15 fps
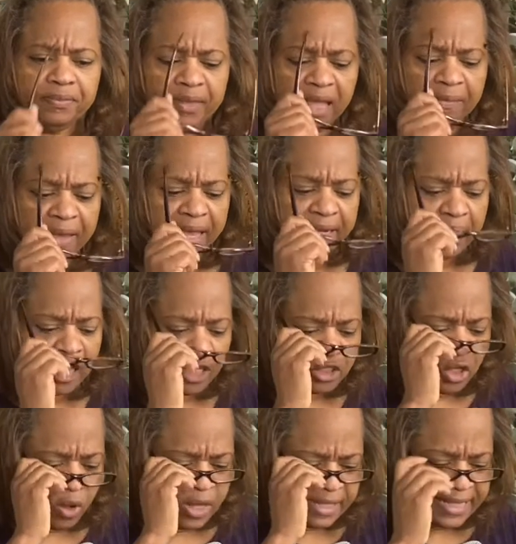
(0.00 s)
Amen.
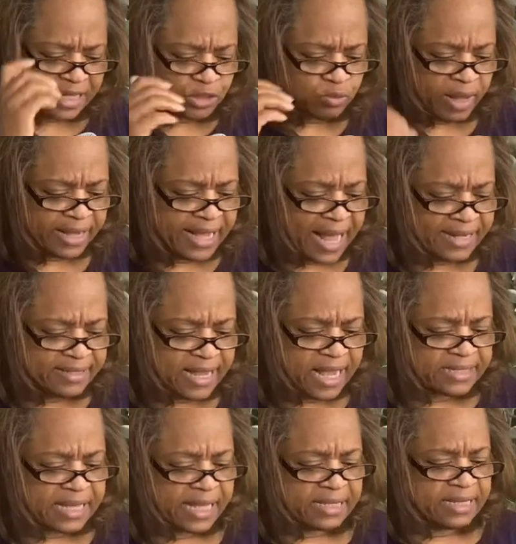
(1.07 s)
So that's what God
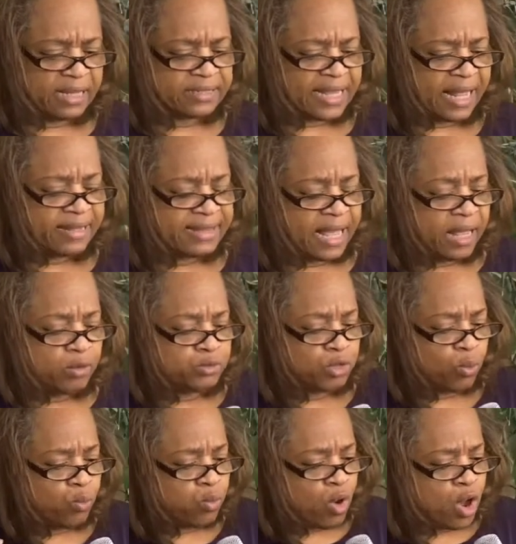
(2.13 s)
does. That, that, that the
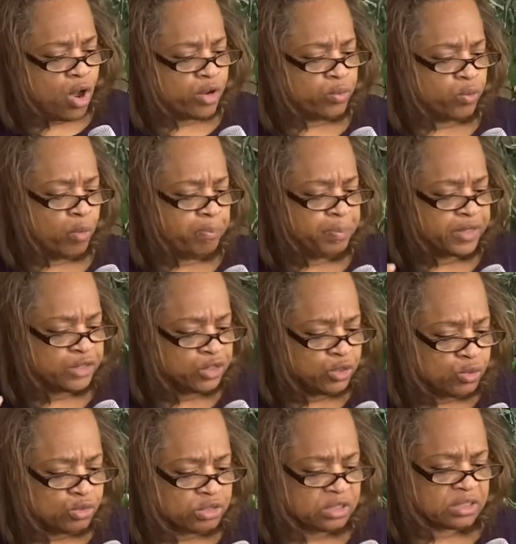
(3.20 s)
word will
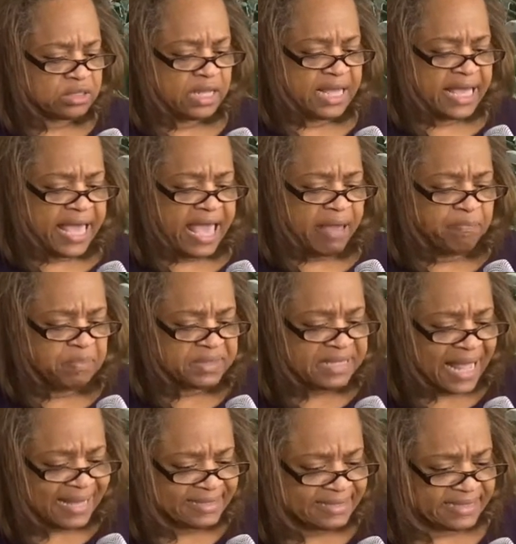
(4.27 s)
produce a
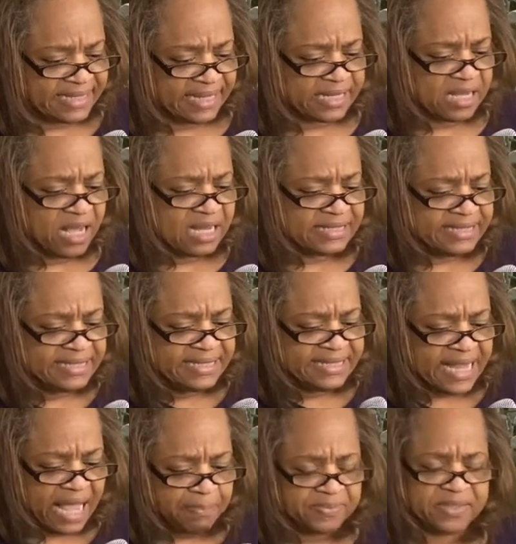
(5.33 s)
blessing, a
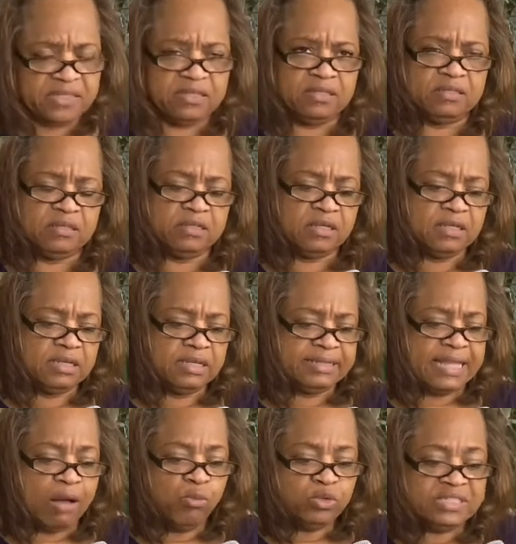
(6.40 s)
depth
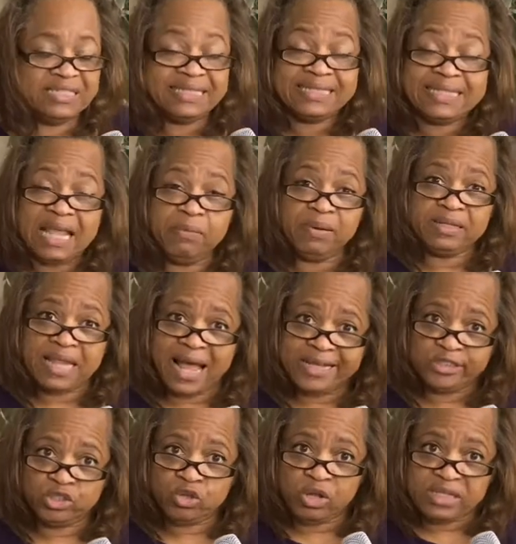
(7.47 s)
that would
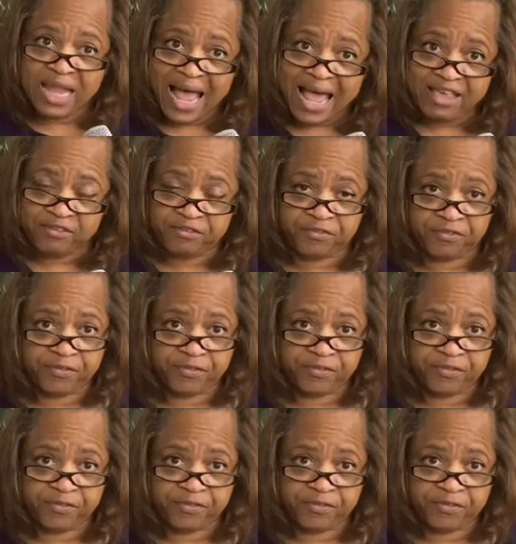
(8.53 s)
stabilize your life.